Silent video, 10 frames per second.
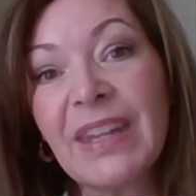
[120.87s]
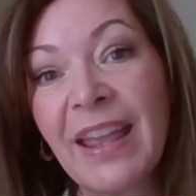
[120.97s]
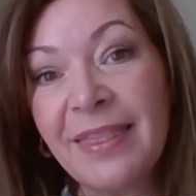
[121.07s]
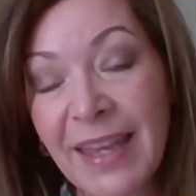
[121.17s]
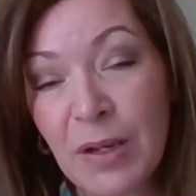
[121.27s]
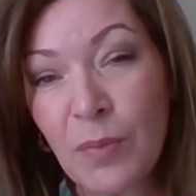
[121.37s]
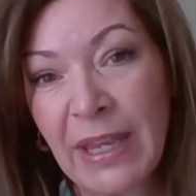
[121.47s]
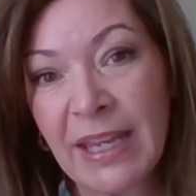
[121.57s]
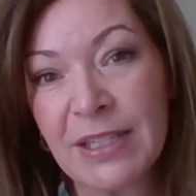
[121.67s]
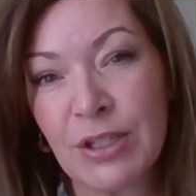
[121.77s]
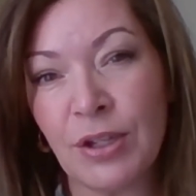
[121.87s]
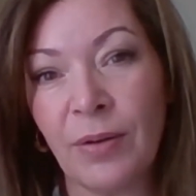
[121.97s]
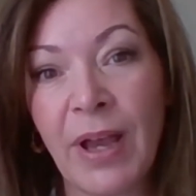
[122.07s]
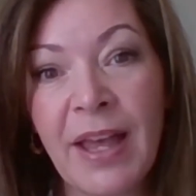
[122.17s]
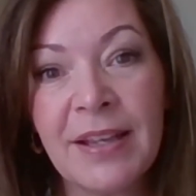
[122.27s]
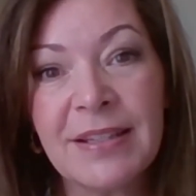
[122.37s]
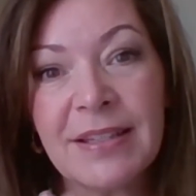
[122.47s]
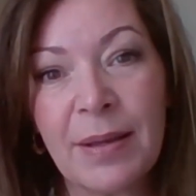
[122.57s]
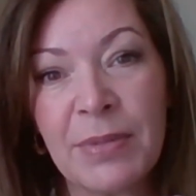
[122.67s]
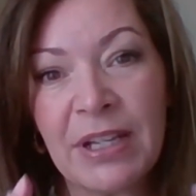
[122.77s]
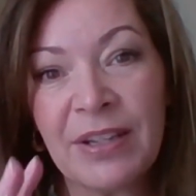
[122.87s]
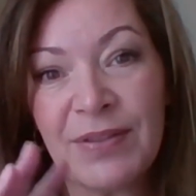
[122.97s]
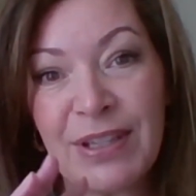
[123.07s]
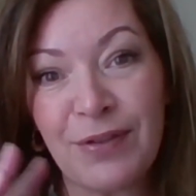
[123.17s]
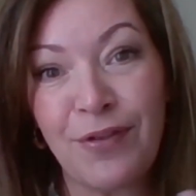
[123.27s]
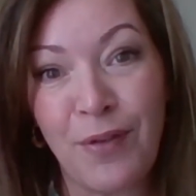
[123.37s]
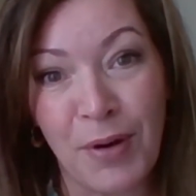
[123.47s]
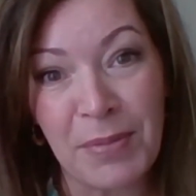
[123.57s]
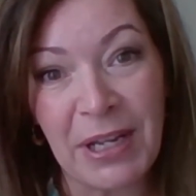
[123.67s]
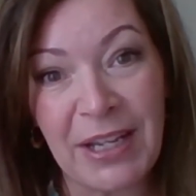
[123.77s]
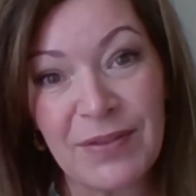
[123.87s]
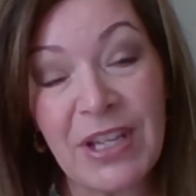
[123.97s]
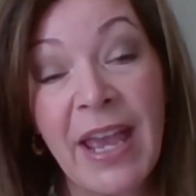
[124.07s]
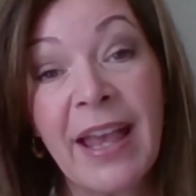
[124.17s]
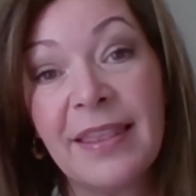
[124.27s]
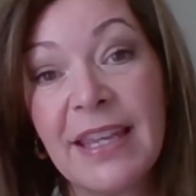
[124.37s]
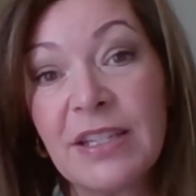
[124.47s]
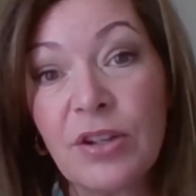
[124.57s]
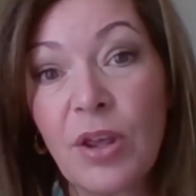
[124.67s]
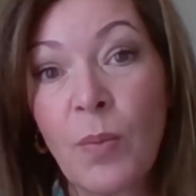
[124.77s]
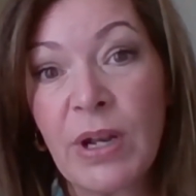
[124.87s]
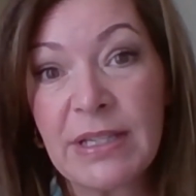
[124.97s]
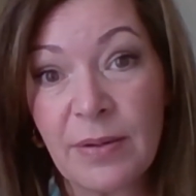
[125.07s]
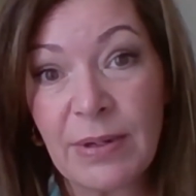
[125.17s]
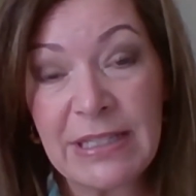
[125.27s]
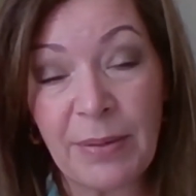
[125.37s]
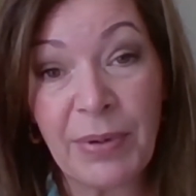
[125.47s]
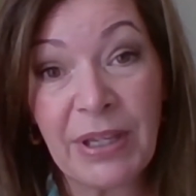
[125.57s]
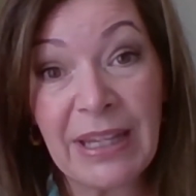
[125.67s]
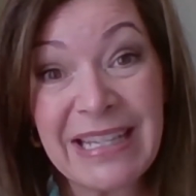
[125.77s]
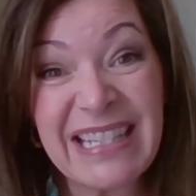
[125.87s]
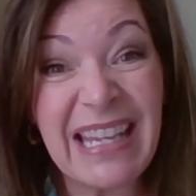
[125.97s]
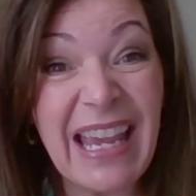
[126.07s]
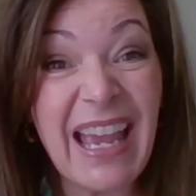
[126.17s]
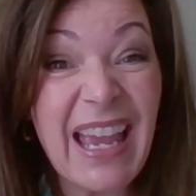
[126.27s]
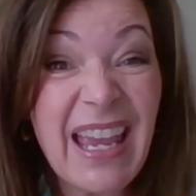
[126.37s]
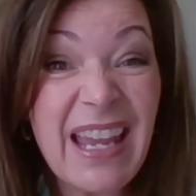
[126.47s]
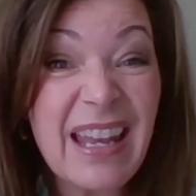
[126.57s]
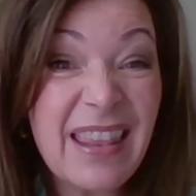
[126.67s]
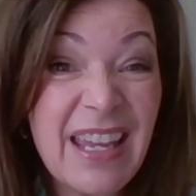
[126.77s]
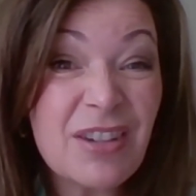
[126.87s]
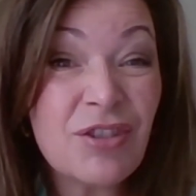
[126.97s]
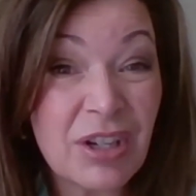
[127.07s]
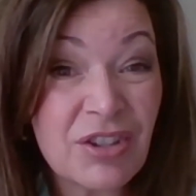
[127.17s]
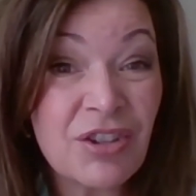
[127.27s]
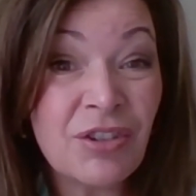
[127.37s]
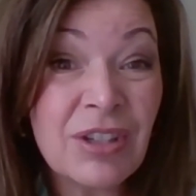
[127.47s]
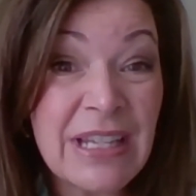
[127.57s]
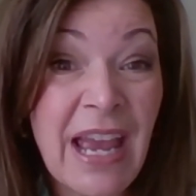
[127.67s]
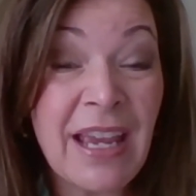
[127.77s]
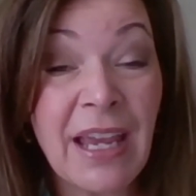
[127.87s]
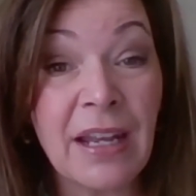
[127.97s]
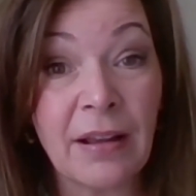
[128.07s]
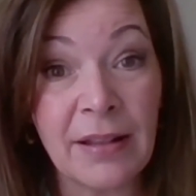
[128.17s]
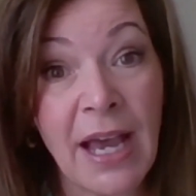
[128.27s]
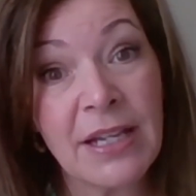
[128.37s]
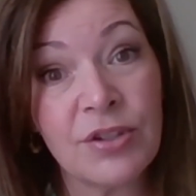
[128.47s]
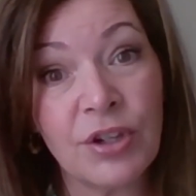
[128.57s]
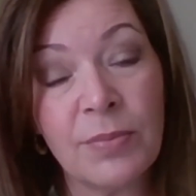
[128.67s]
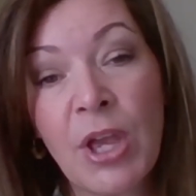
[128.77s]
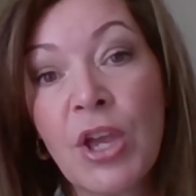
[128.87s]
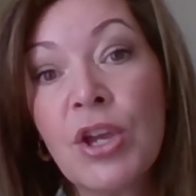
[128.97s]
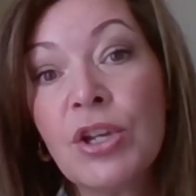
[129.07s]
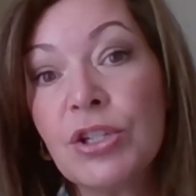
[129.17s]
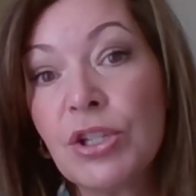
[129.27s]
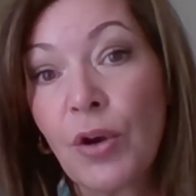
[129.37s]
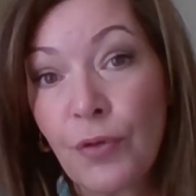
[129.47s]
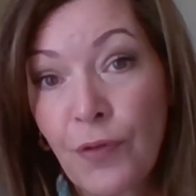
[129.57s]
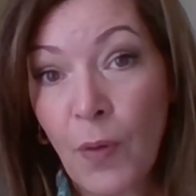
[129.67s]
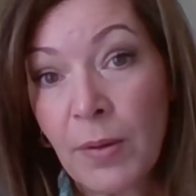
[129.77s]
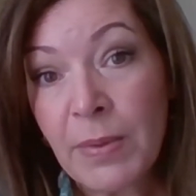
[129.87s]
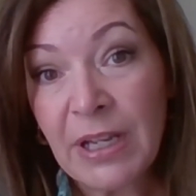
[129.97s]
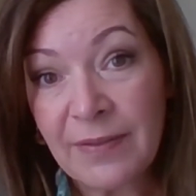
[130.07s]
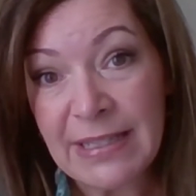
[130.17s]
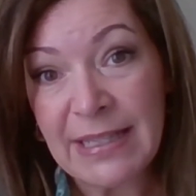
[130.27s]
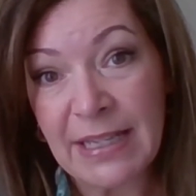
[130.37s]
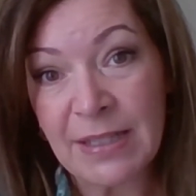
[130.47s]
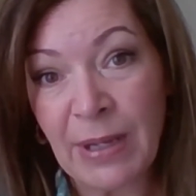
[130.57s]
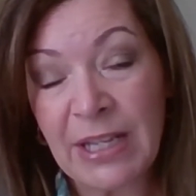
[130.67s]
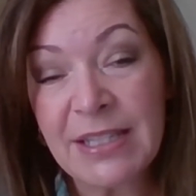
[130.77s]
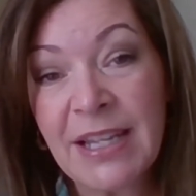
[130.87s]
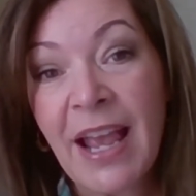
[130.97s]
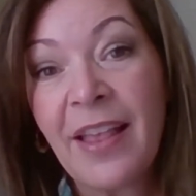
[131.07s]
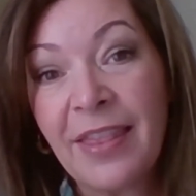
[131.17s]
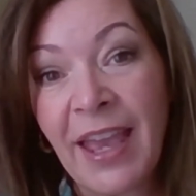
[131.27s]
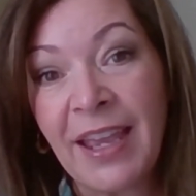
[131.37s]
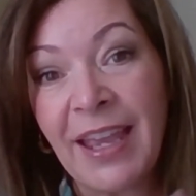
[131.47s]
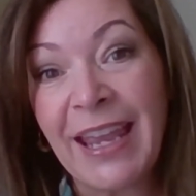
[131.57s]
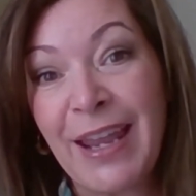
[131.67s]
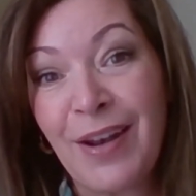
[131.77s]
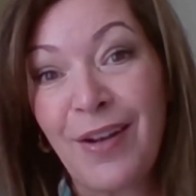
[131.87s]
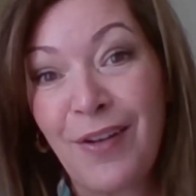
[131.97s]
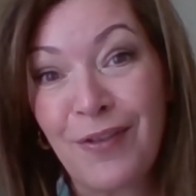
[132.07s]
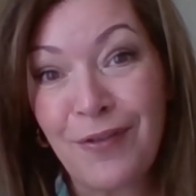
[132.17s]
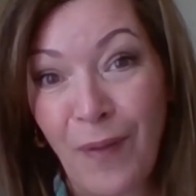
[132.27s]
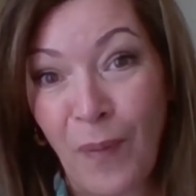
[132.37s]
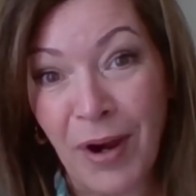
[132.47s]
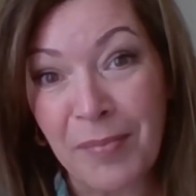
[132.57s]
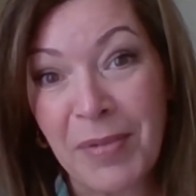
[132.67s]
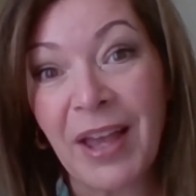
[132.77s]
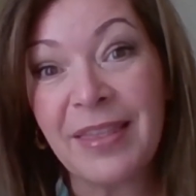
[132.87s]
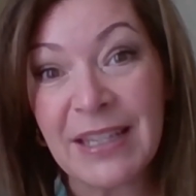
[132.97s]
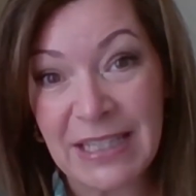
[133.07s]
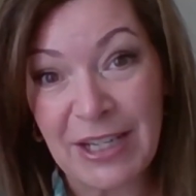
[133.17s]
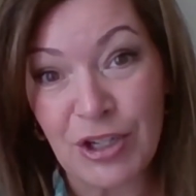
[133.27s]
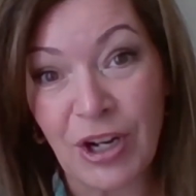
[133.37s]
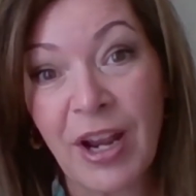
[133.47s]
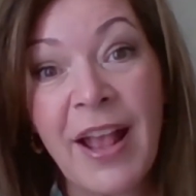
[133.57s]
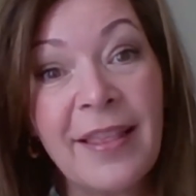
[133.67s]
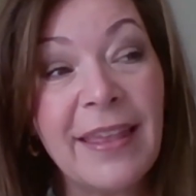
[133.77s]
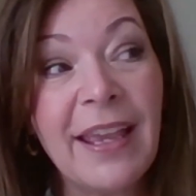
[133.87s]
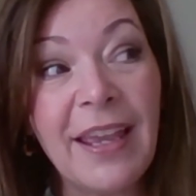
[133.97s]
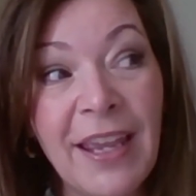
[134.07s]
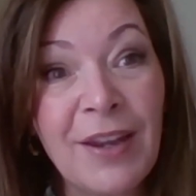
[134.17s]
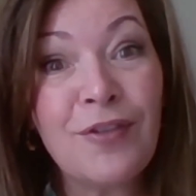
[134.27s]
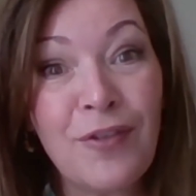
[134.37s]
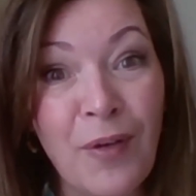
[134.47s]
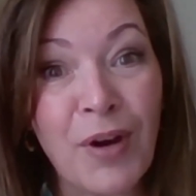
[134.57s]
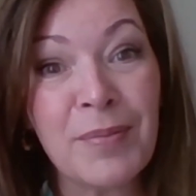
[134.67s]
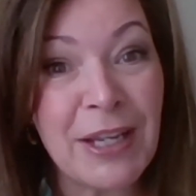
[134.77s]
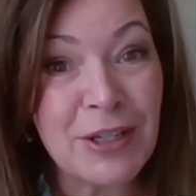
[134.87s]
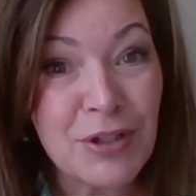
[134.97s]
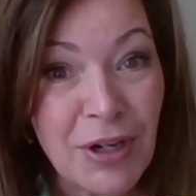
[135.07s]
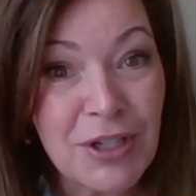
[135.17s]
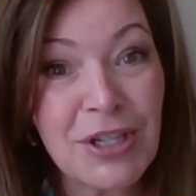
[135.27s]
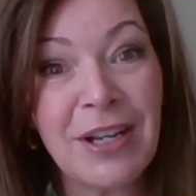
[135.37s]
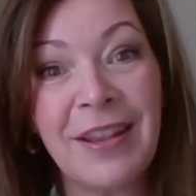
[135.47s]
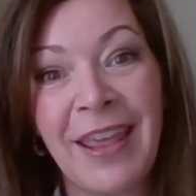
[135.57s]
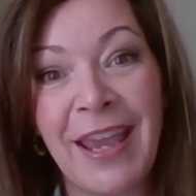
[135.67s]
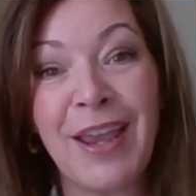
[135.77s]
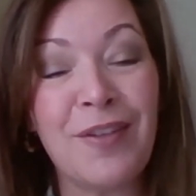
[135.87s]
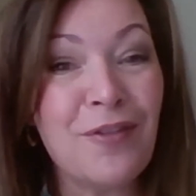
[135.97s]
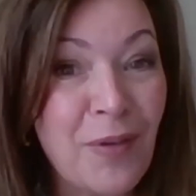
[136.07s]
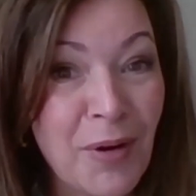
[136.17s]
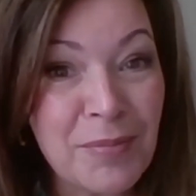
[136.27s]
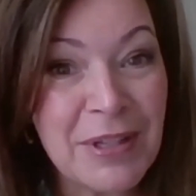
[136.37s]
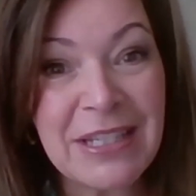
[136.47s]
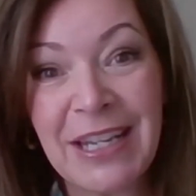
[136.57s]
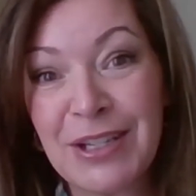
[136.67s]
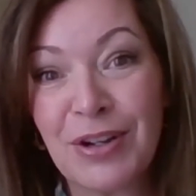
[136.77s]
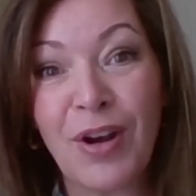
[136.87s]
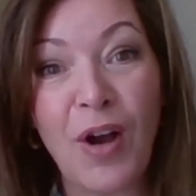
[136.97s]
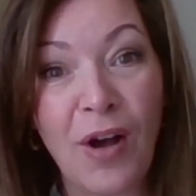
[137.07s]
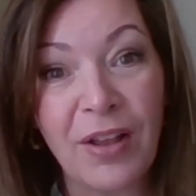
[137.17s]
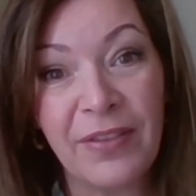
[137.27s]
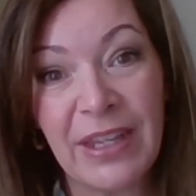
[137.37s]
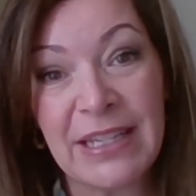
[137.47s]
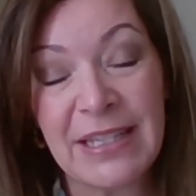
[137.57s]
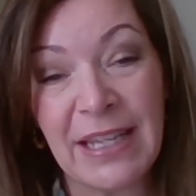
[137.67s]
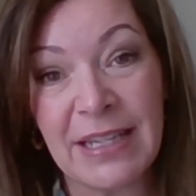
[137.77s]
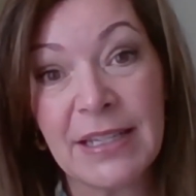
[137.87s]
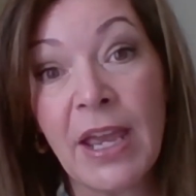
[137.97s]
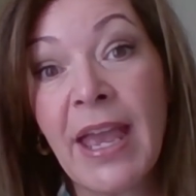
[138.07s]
Then we get to summatives and formatives. These are the ones that we typically see in the instructional day in a classroom. So formative assessments, they inform the teacher. They inform instruction, they inform the teacher, all of these things.